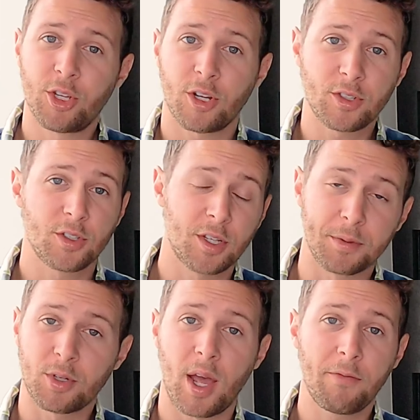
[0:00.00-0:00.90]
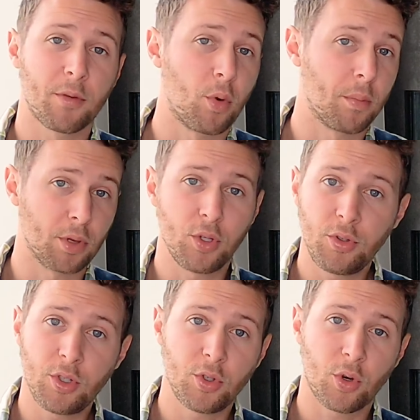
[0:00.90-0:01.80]
You can also subscribe for more
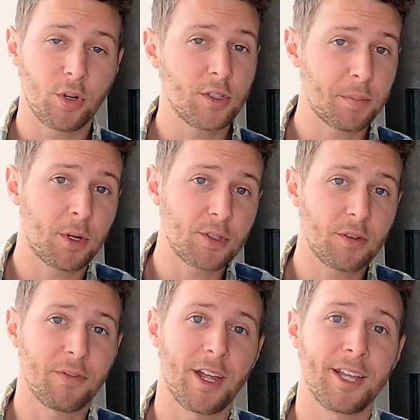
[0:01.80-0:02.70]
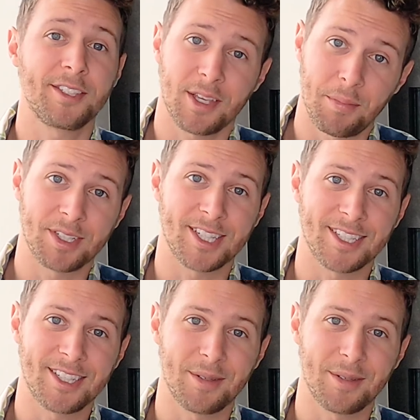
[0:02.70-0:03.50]
balloon tutorials, personal finance, and business